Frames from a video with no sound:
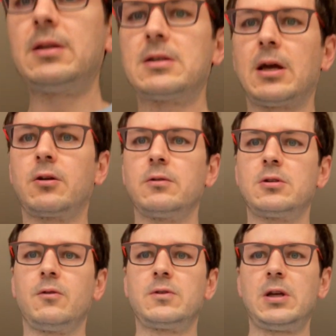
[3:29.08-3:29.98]
seconds,
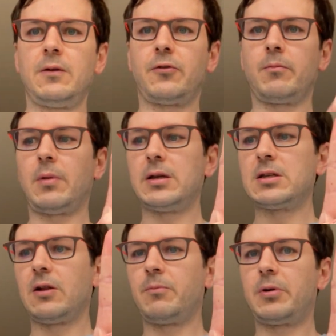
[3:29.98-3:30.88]
you've seen from
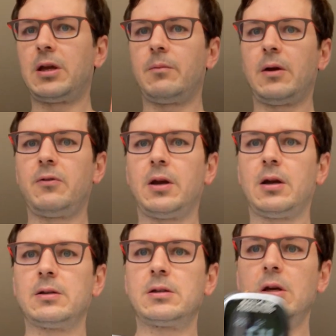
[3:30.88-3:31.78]
myself pricking my
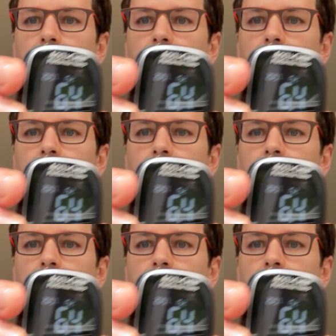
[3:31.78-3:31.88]
fingers